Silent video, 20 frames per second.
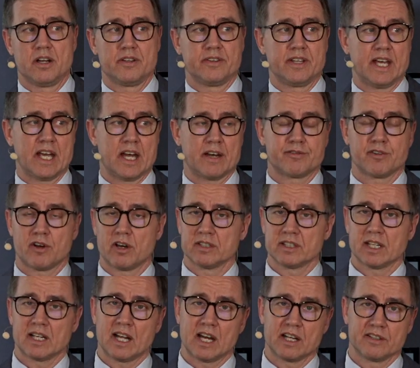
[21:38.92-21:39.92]
They have
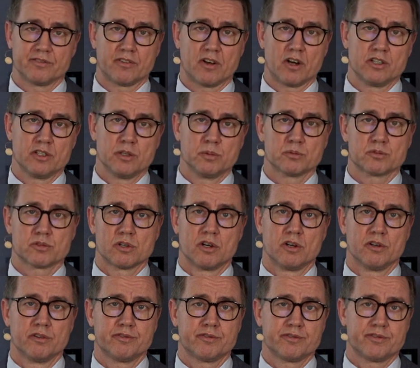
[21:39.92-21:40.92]
underlying volume
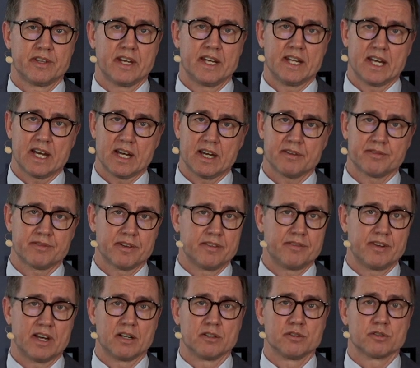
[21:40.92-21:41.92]
growth, they have a
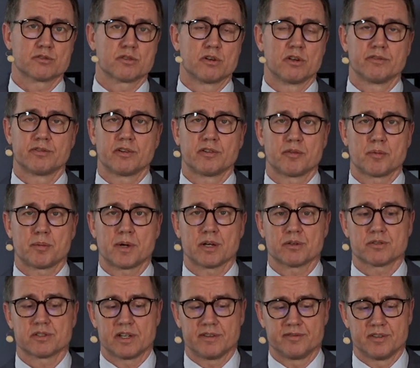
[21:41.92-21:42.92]
value growth of about
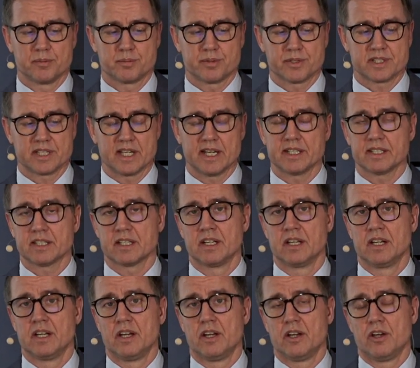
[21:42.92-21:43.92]
7%,
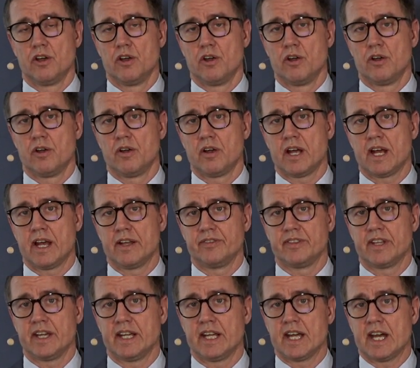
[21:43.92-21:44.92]
and
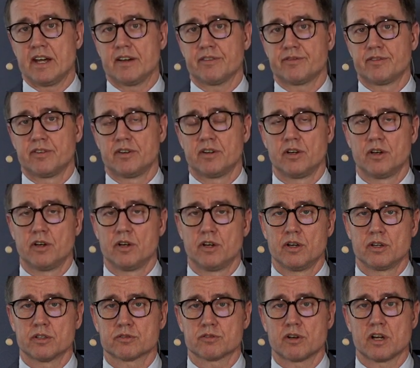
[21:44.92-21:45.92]
they have
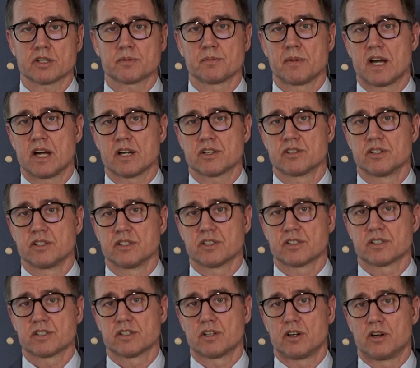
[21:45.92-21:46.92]
gross
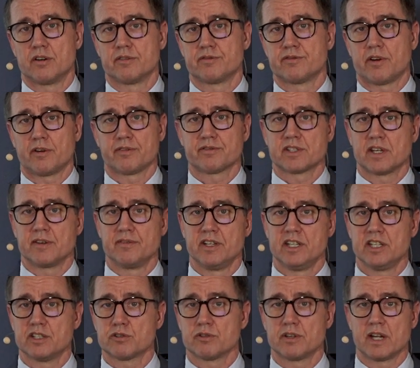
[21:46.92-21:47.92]
margins of
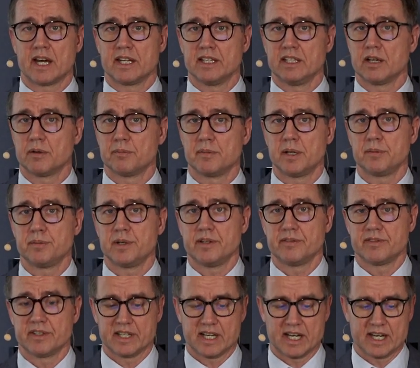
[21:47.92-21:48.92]
70 to 90 or maybe
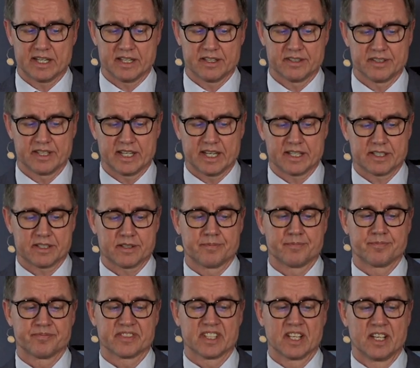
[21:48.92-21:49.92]
even higher than that.
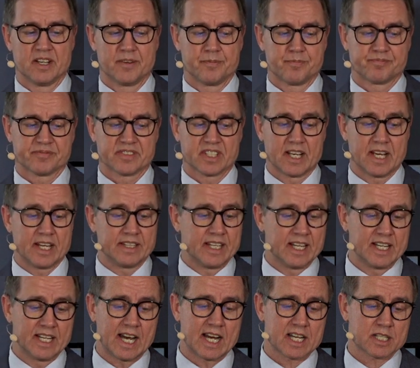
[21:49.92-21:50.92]
And
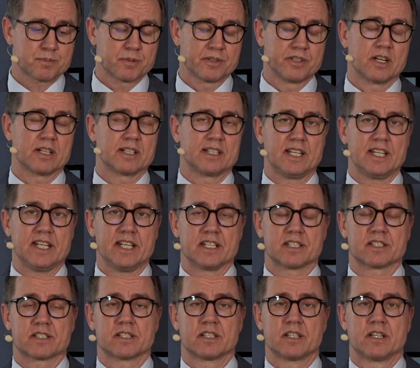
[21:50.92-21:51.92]
then last but not
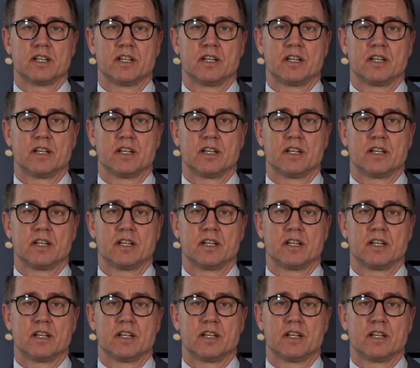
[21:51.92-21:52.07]
least,